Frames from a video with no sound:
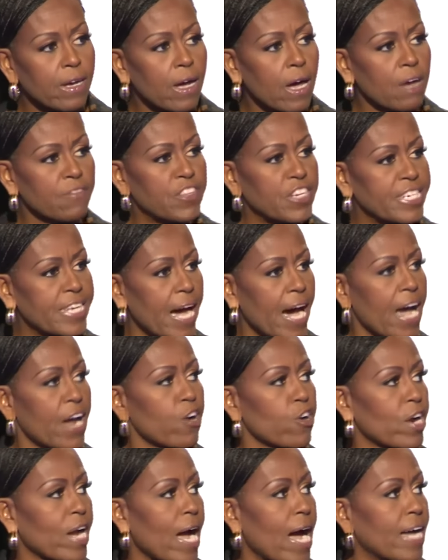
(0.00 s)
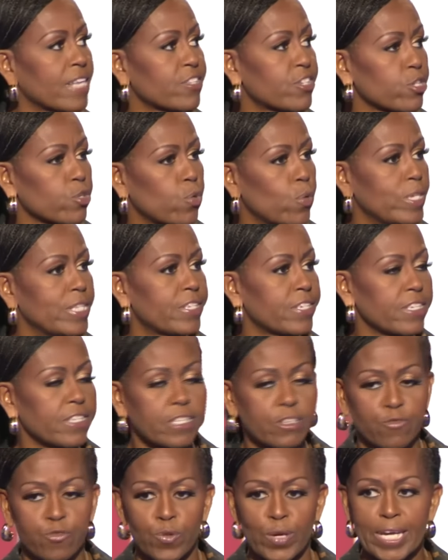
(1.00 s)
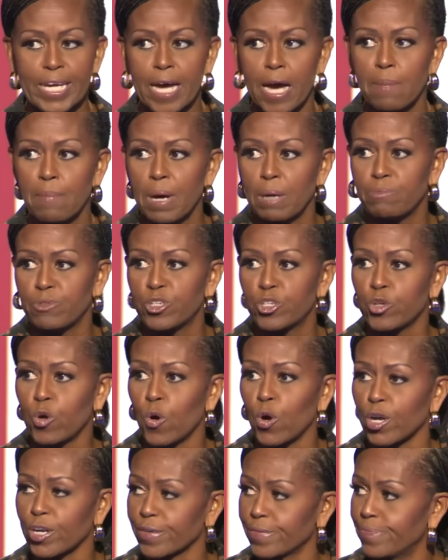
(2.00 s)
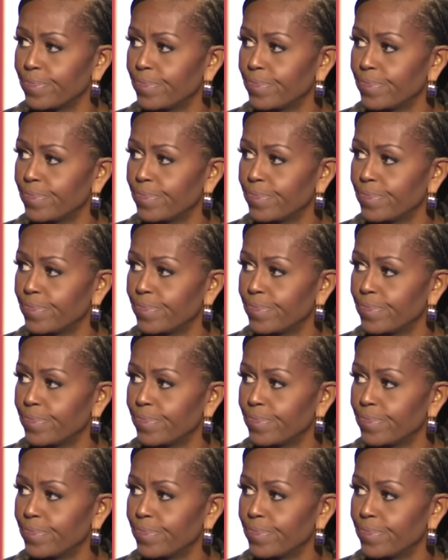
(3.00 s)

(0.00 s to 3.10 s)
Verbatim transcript: of the dire consequences if we come up short?